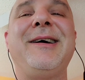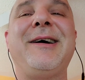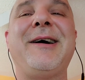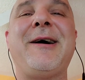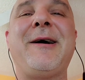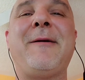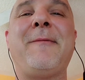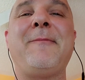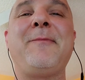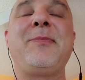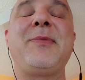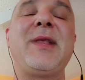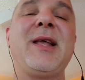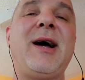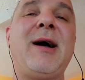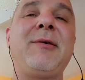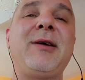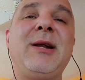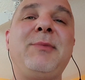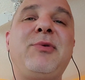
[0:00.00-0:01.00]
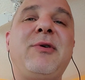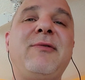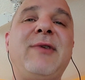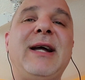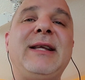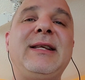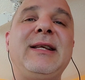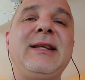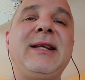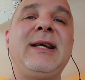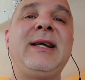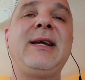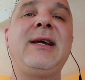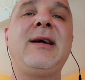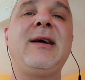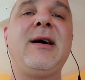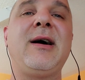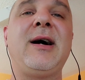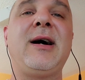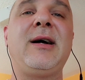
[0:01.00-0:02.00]
I'm going to provide the
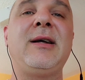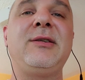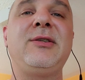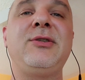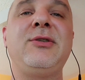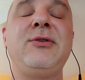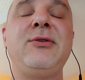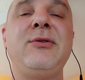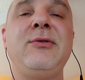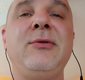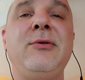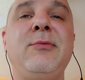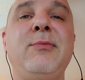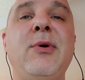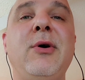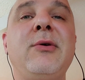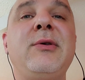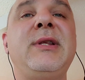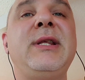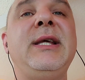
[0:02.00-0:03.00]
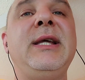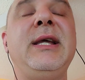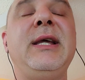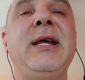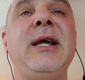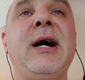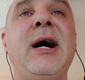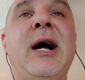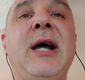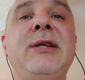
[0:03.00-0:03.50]
link to both the